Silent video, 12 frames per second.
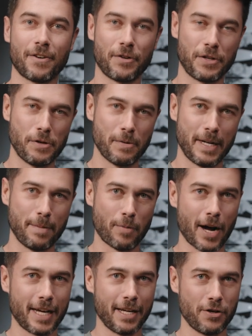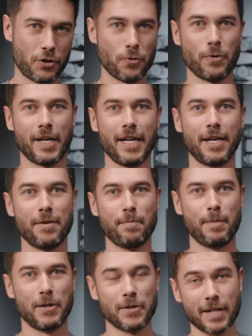continuity breaking Sean here,
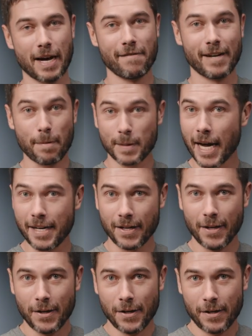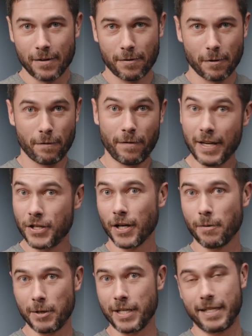because I have an update for a
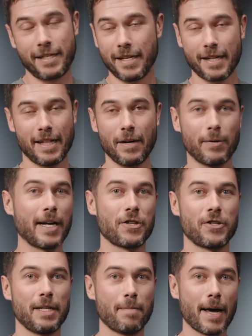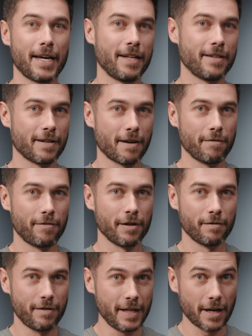feature we didn't think we'd actually make it in time for
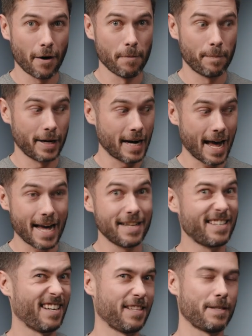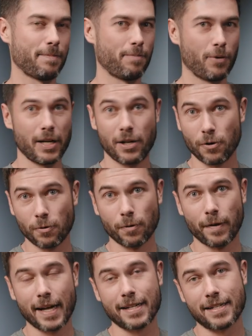the video, but it has, and it's pretty
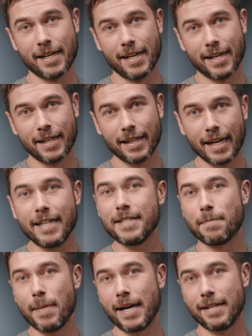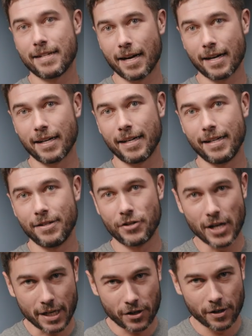cool. That's lens metadata
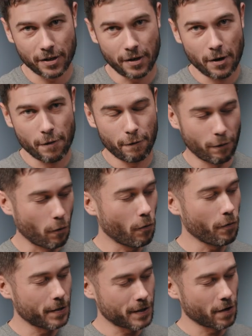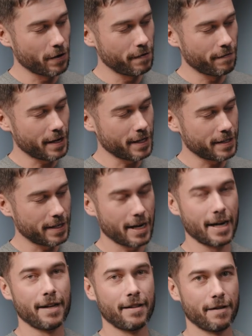injection for the Sony Venice
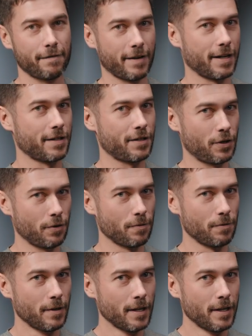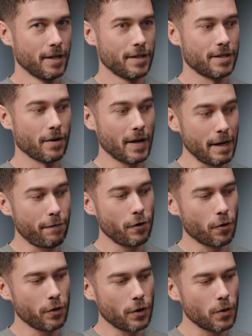and the Venice 2. So if
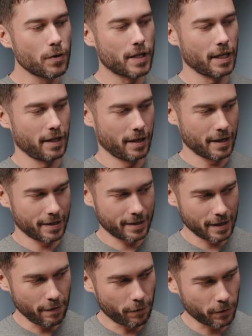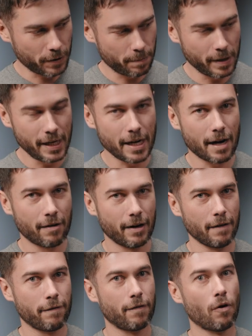you're using a cforce mini
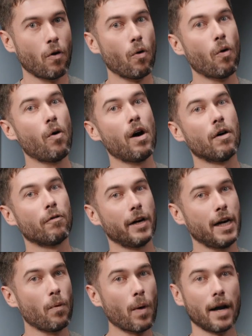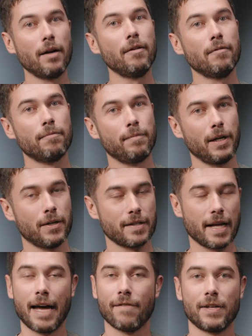RF or a rear one, because
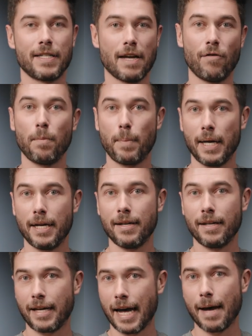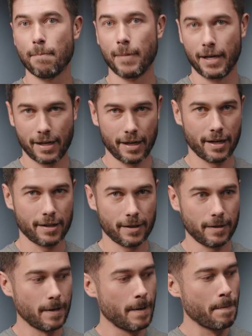they have a 7-pin cam
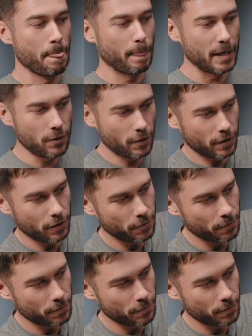connector, then you can